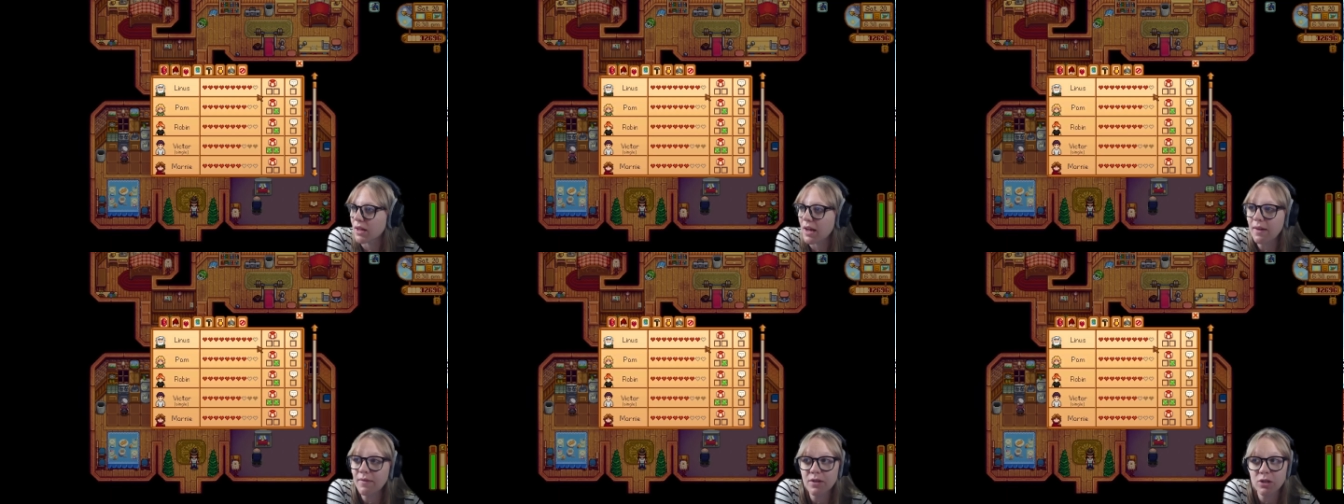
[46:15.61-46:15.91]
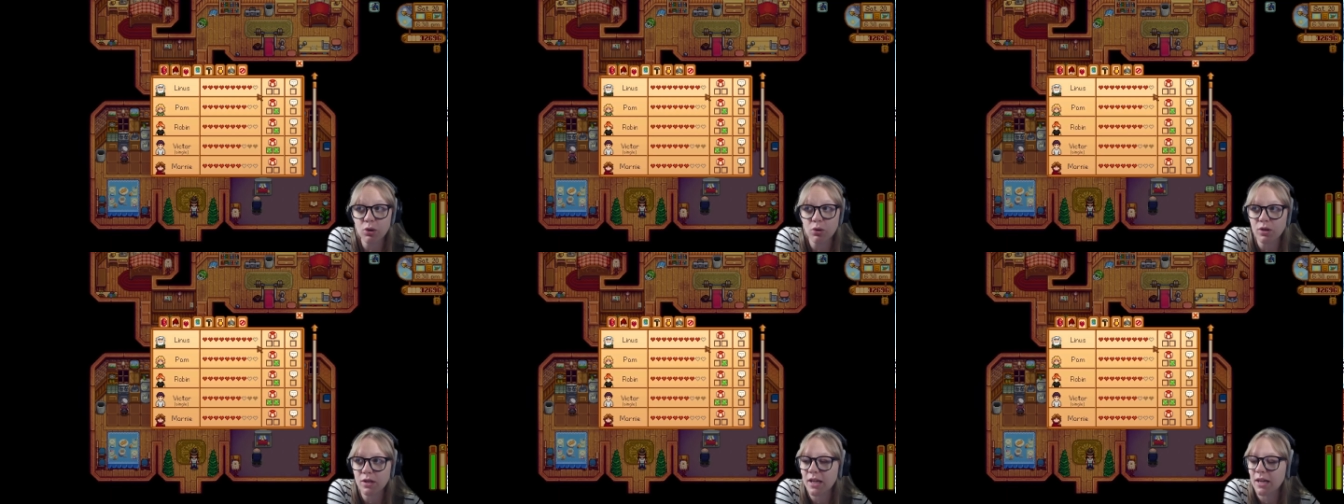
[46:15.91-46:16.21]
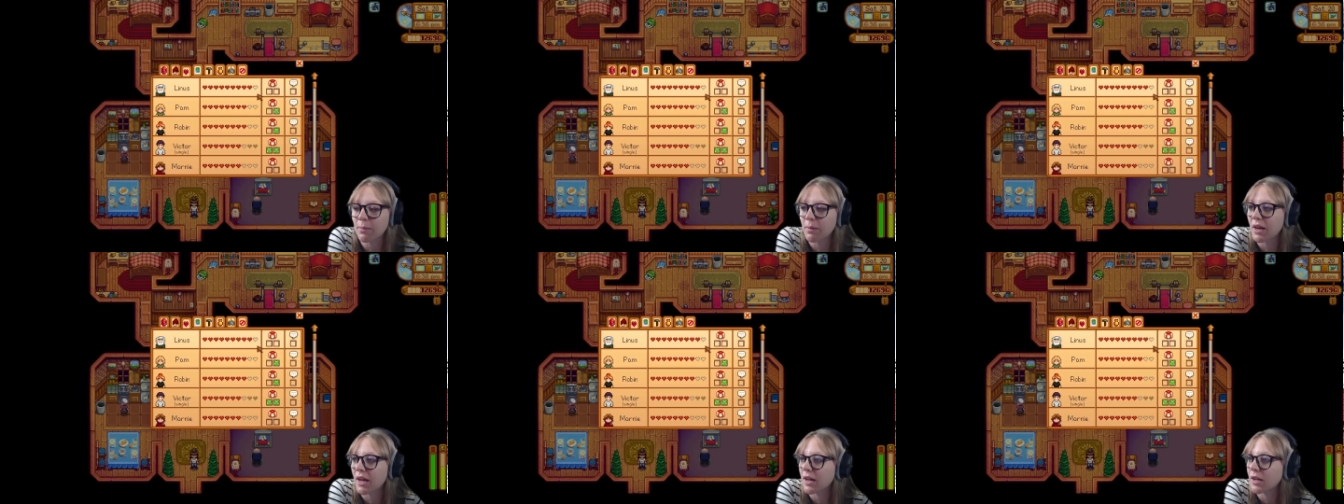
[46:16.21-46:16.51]
I haven't talked to
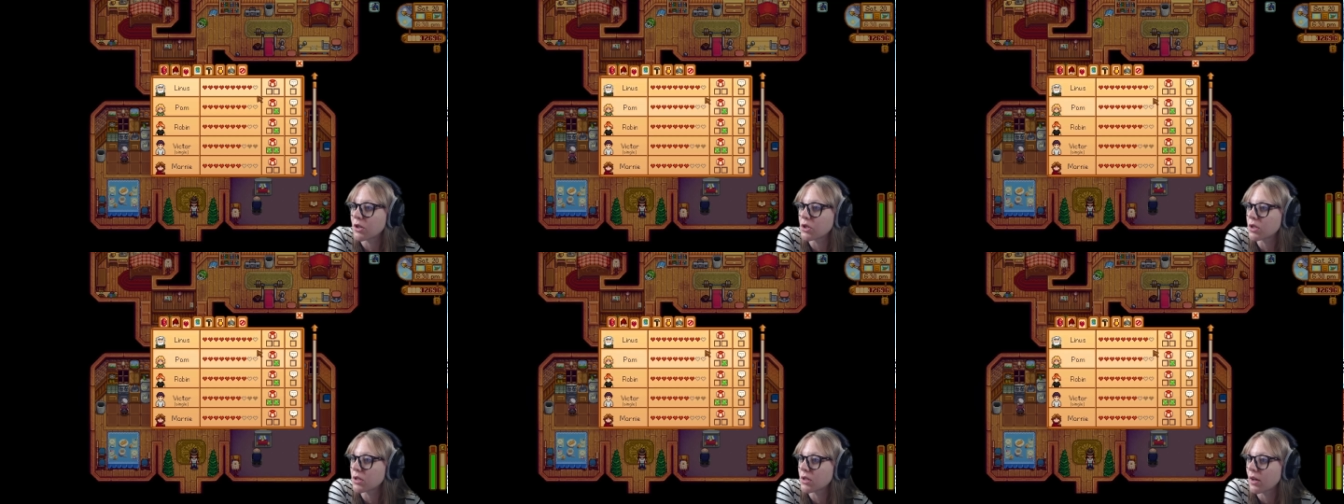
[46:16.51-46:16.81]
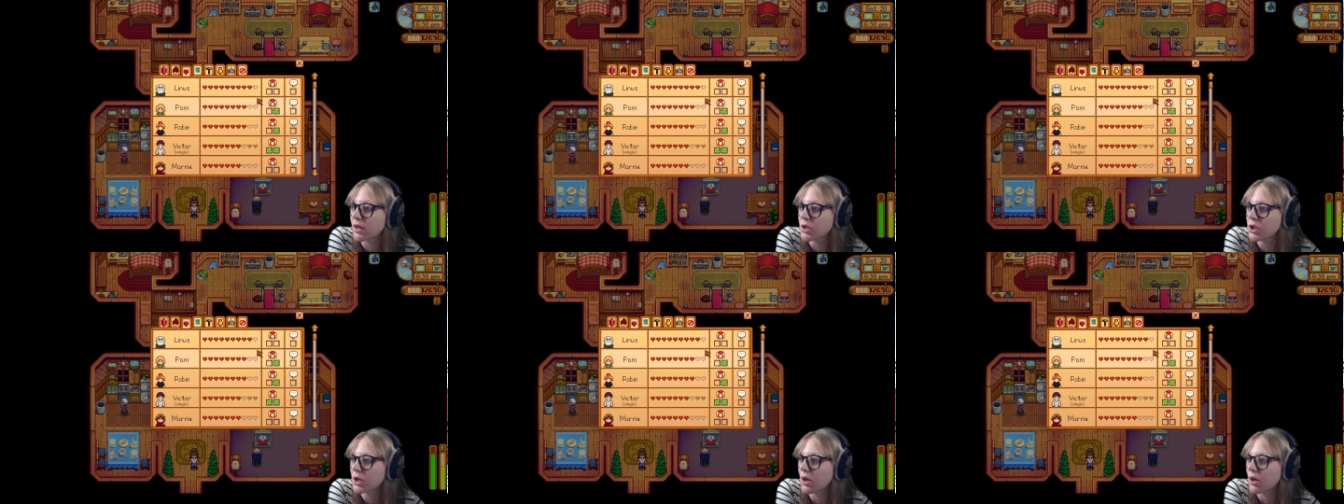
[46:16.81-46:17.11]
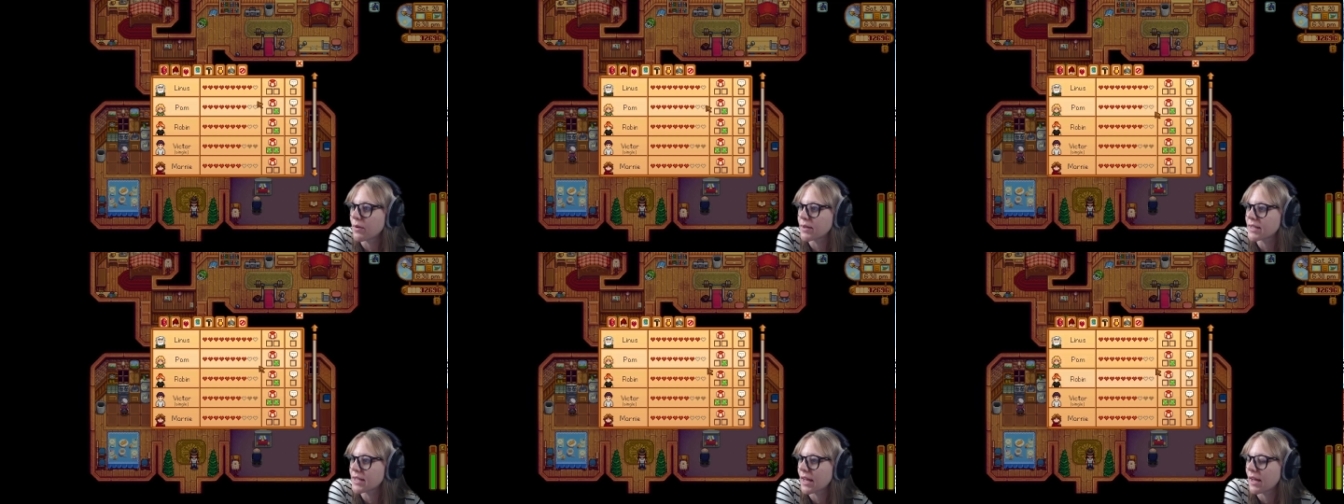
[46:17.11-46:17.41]
him in ages, so I should
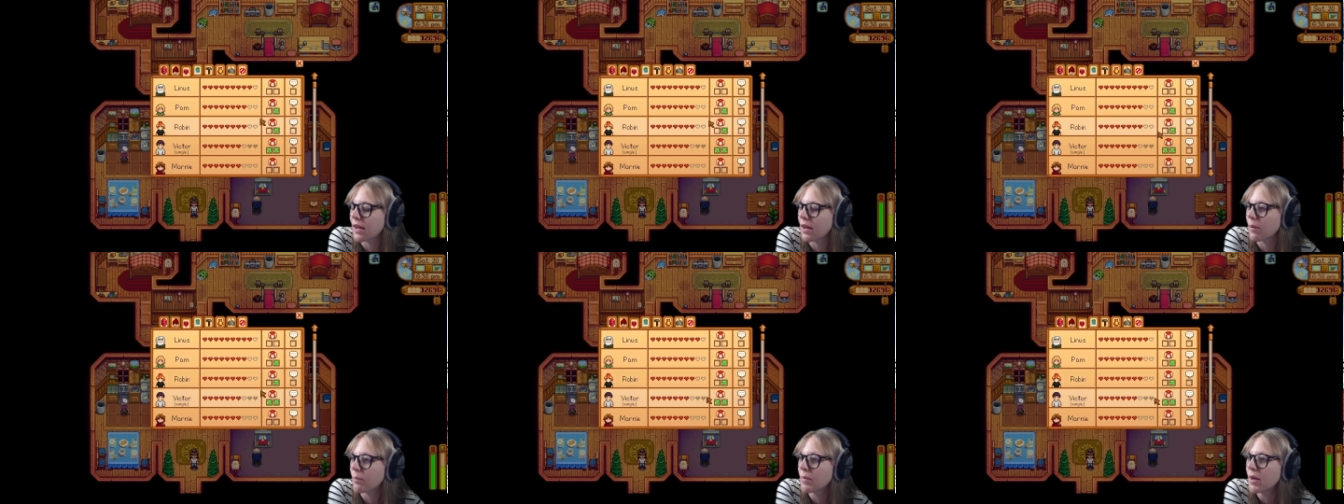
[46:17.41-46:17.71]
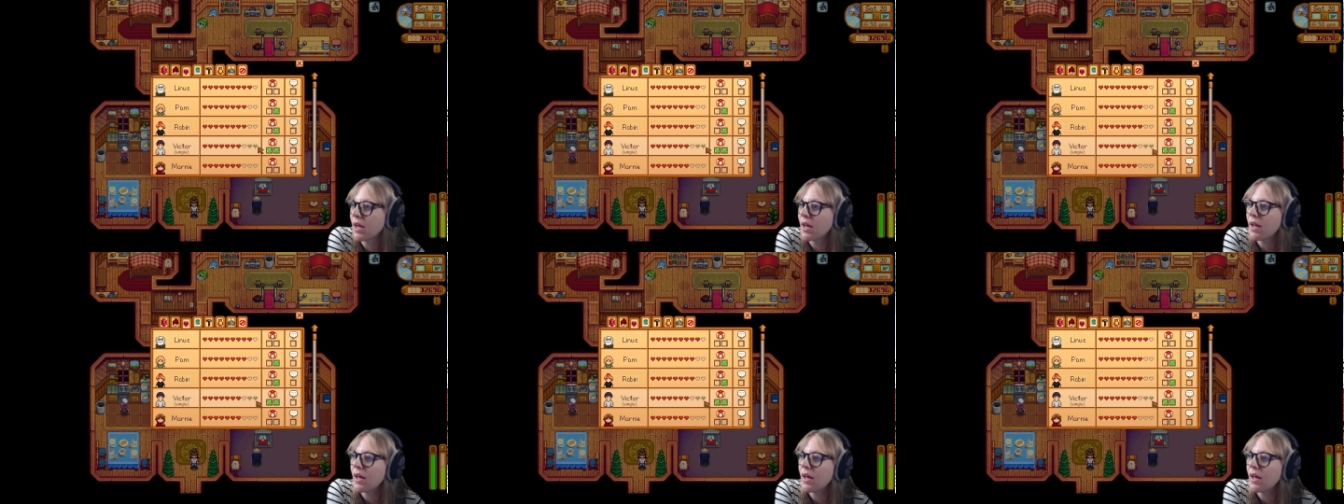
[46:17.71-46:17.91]
go and see him.